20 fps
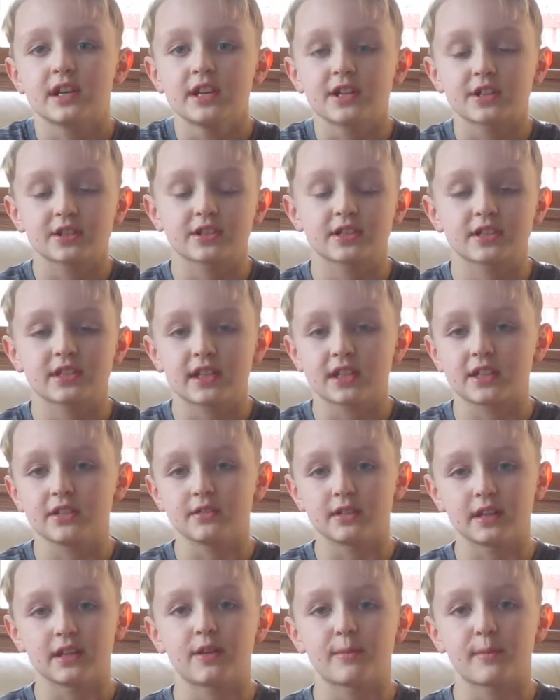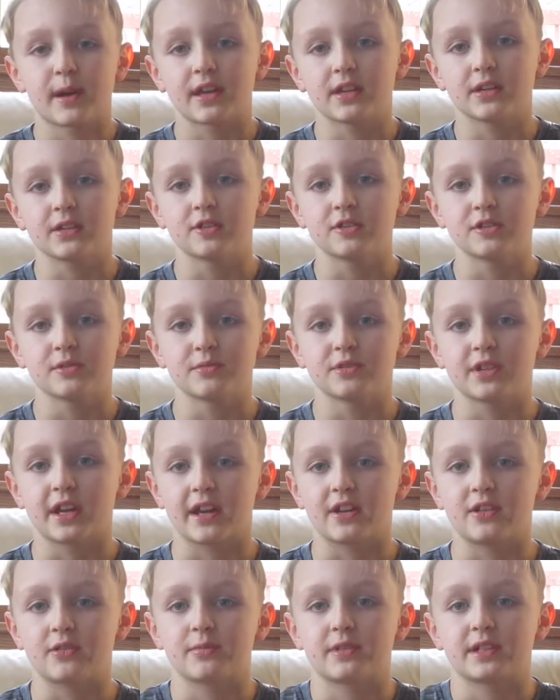just like you did on my YouTube
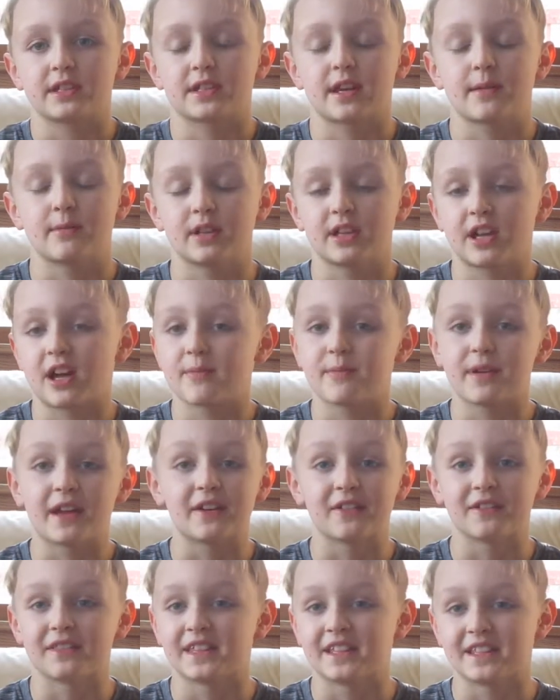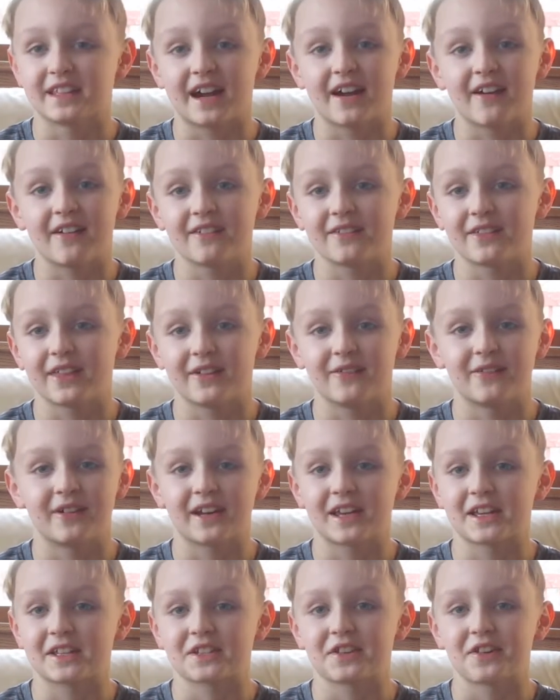channel, because I'm a lot better than when
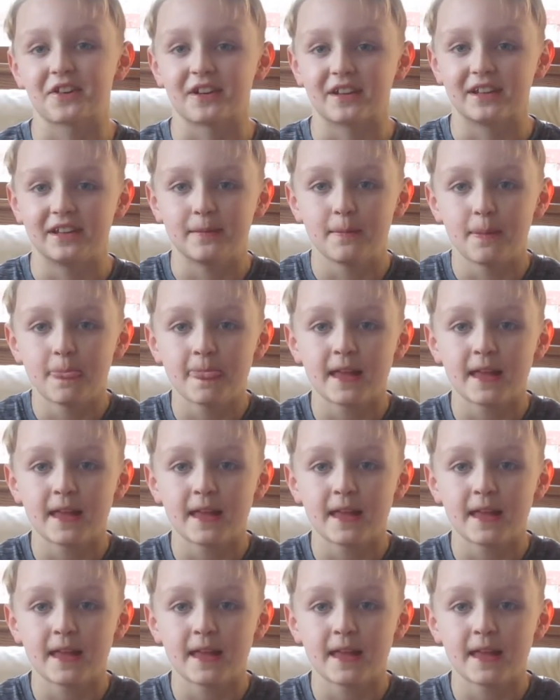I started